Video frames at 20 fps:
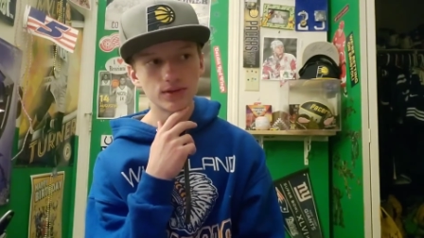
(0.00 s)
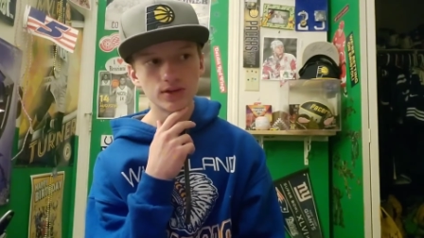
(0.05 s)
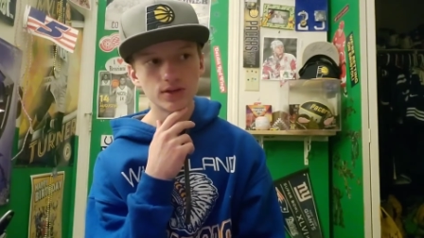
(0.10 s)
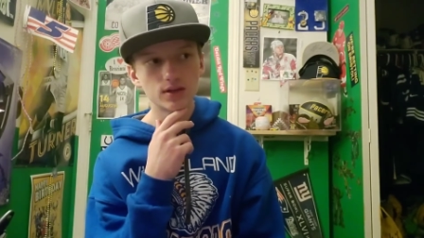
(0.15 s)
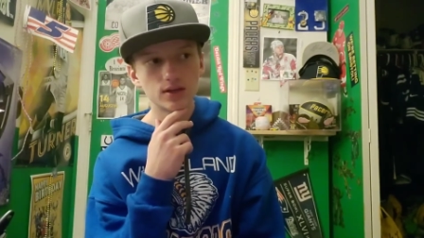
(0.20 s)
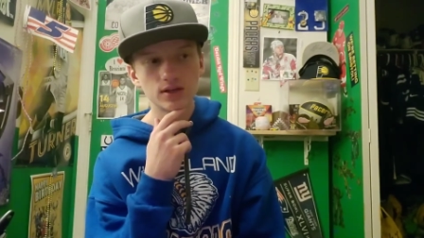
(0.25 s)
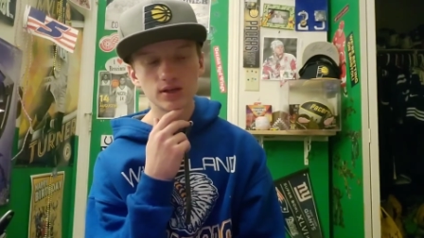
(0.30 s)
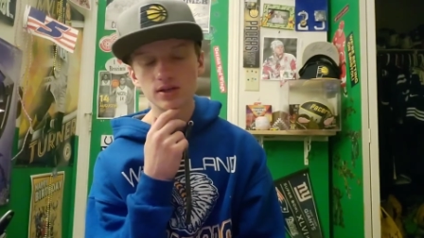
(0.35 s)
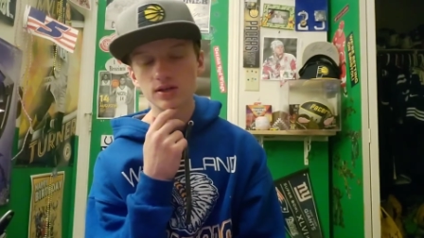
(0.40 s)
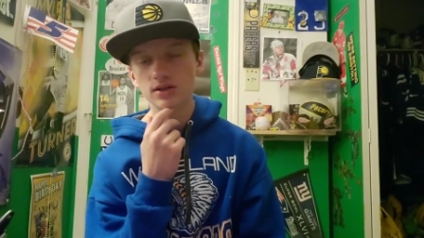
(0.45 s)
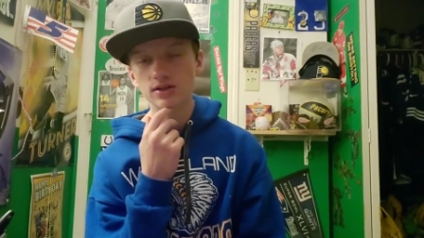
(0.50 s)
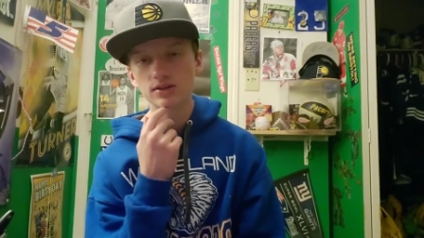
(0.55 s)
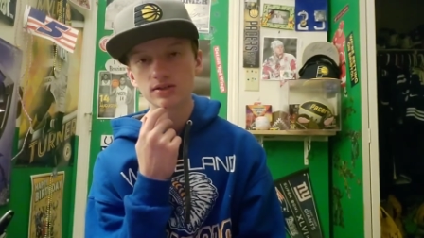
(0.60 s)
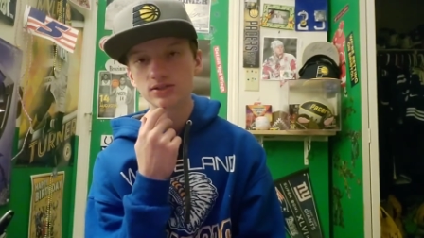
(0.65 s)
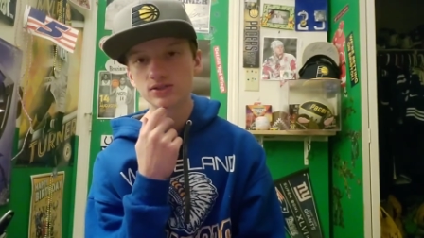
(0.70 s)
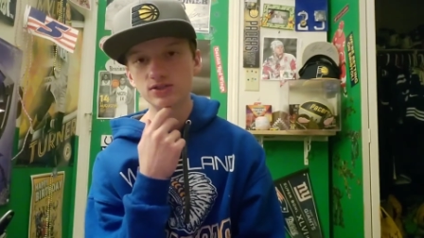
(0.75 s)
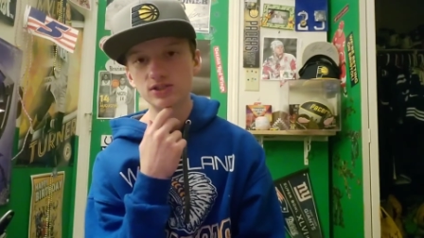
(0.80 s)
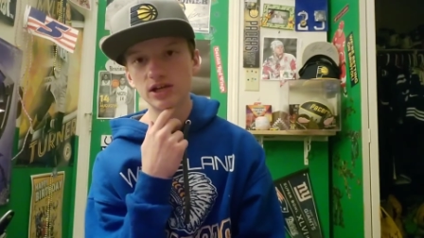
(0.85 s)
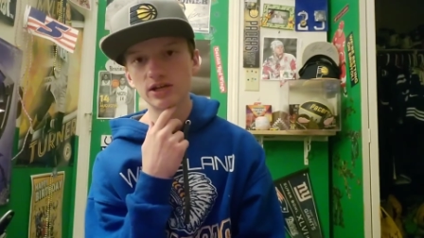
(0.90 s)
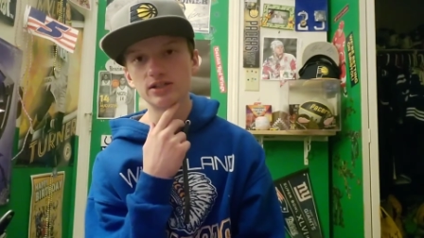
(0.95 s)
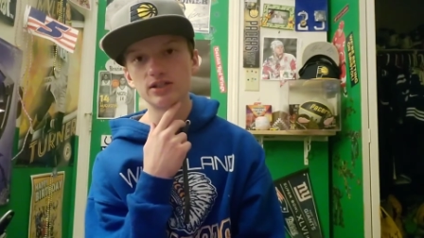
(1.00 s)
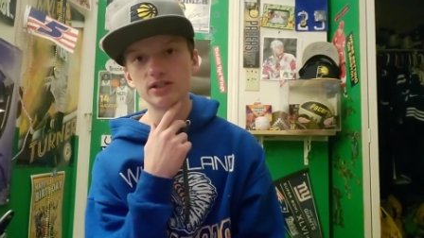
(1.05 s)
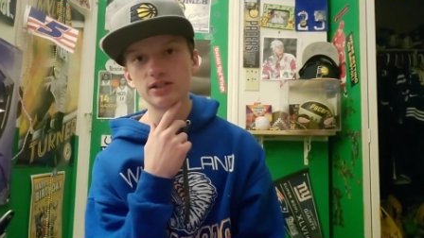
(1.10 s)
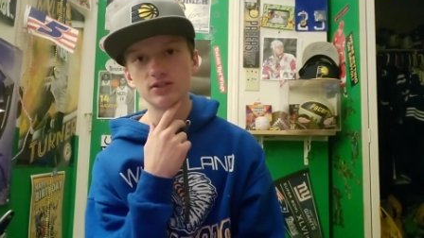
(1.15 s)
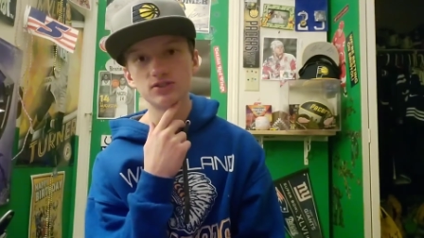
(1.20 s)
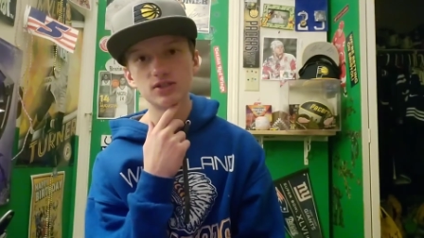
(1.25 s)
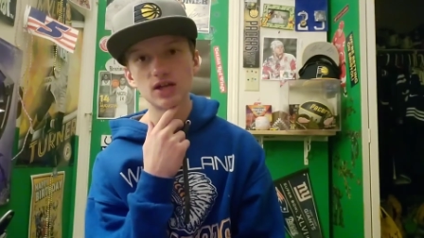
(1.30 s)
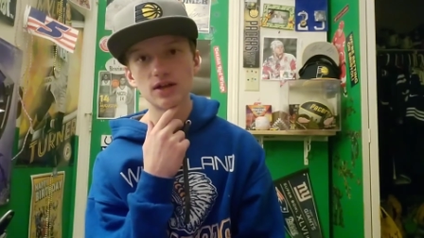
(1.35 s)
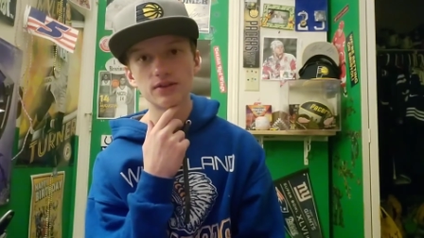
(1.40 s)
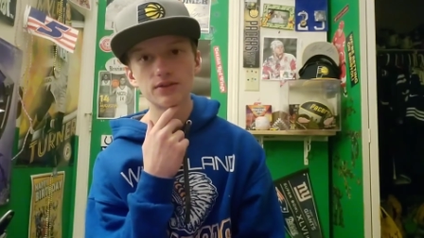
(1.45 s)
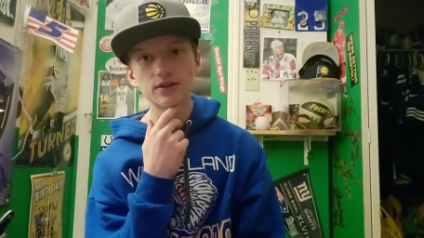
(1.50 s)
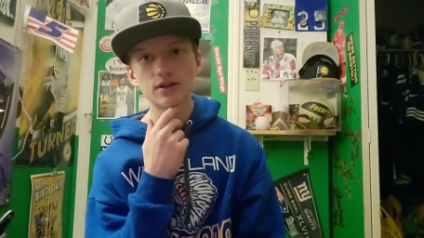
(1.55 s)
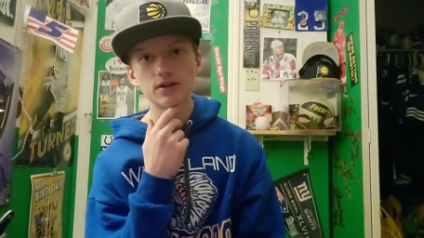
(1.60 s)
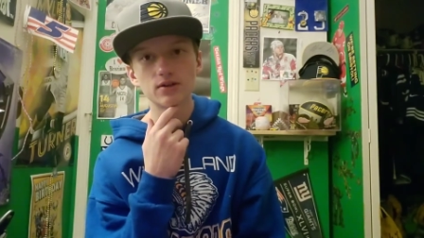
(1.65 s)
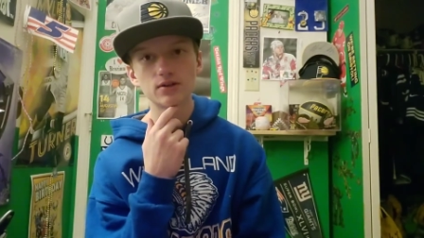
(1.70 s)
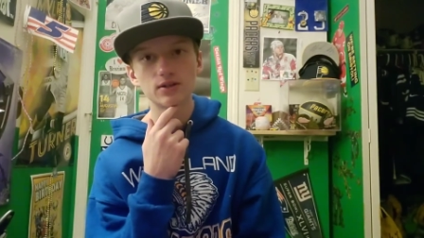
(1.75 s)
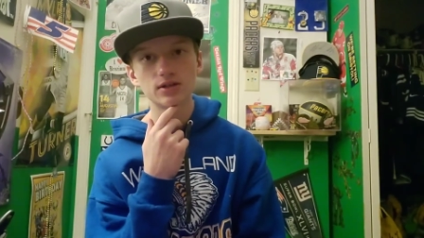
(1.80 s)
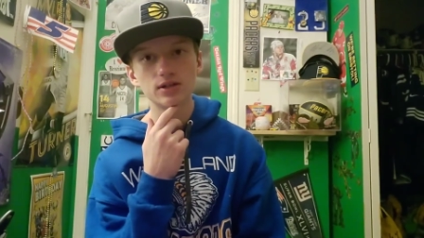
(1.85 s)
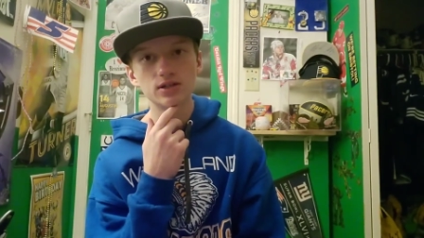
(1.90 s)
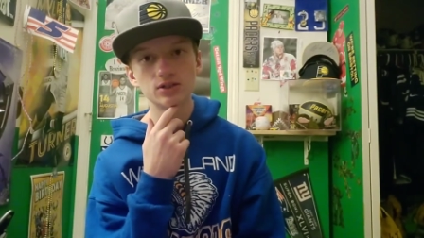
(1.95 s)
His technique's not there.
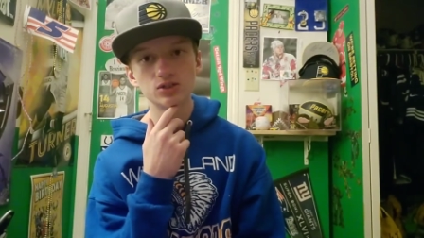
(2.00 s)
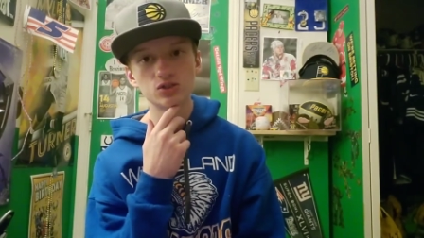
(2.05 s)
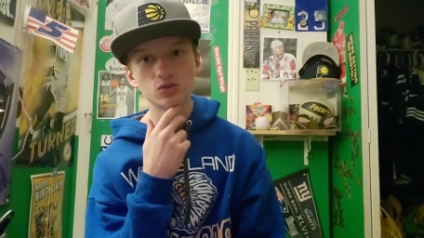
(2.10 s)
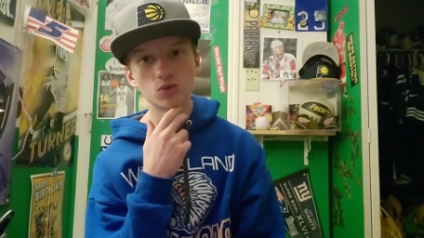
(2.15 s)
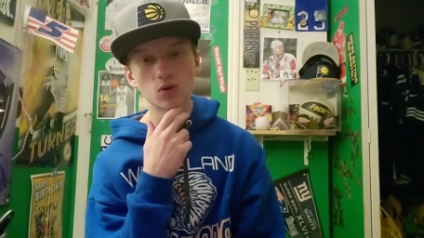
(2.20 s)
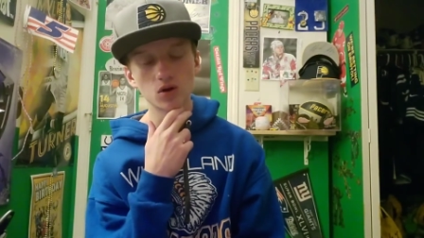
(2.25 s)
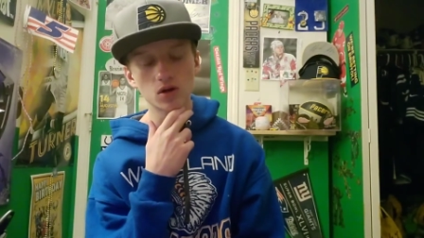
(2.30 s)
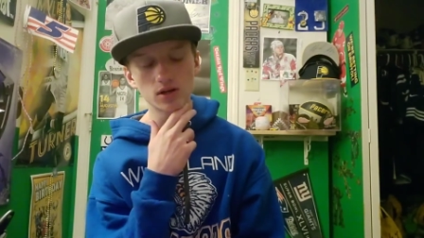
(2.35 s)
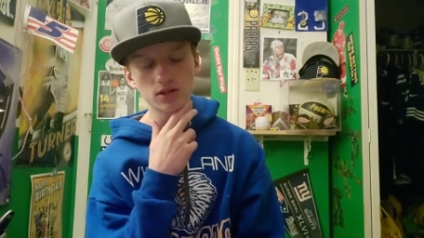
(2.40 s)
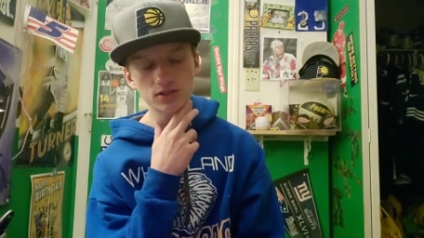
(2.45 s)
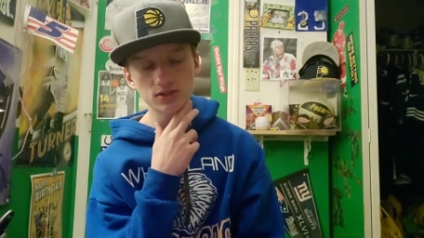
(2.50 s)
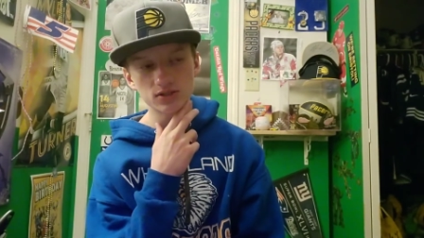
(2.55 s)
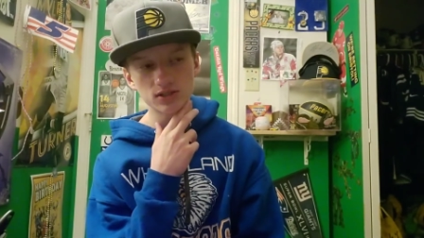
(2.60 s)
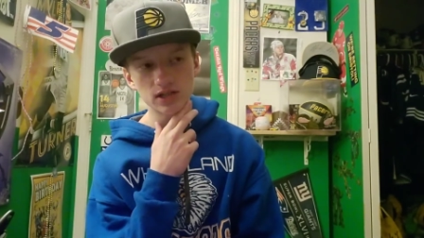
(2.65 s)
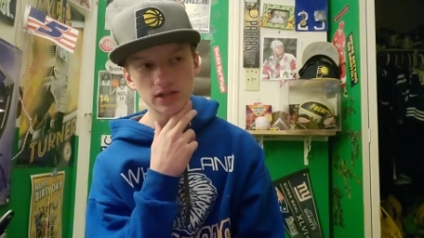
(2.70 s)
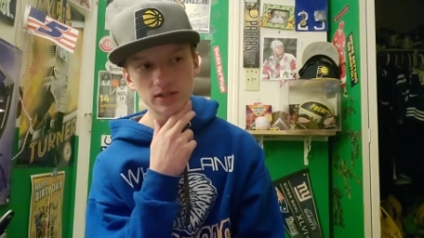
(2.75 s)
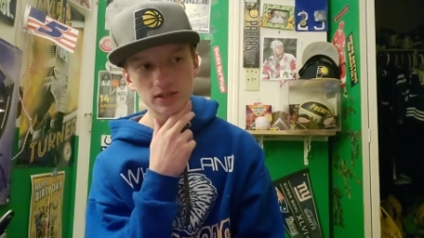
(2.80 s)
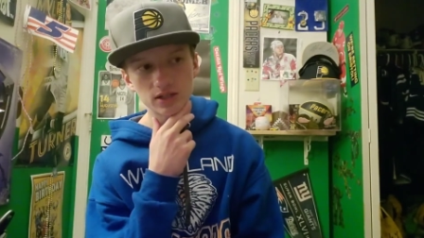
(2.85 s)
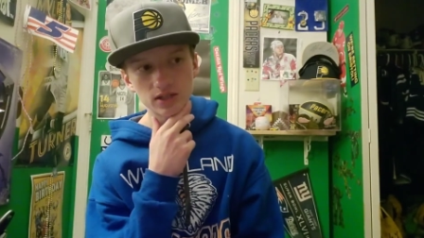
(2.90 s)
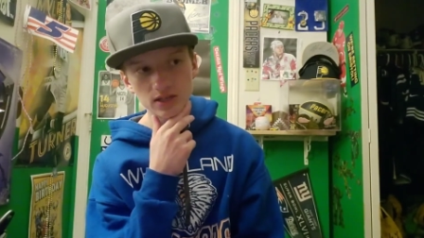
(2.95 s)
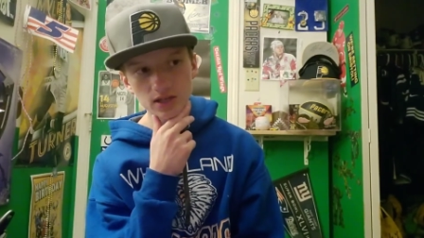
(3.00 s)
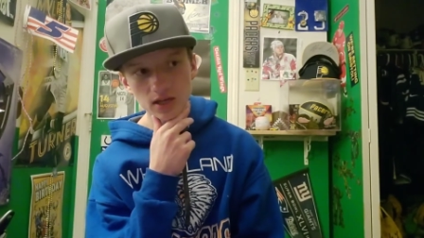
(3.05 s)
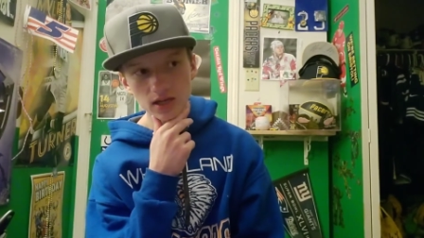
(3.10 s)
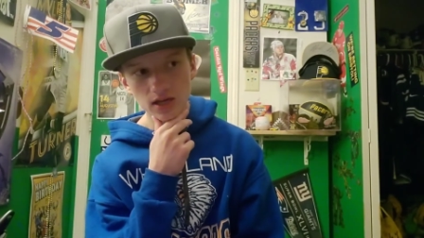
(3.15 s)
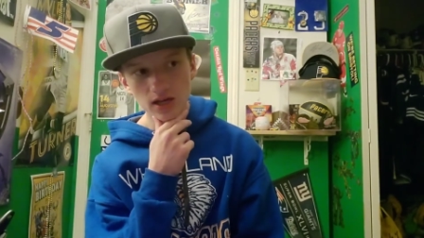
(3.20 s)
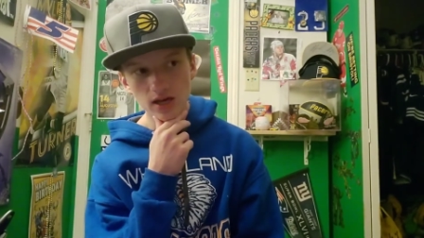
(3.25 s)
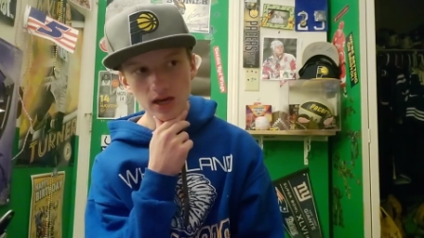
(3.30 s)
He needs to work on his technique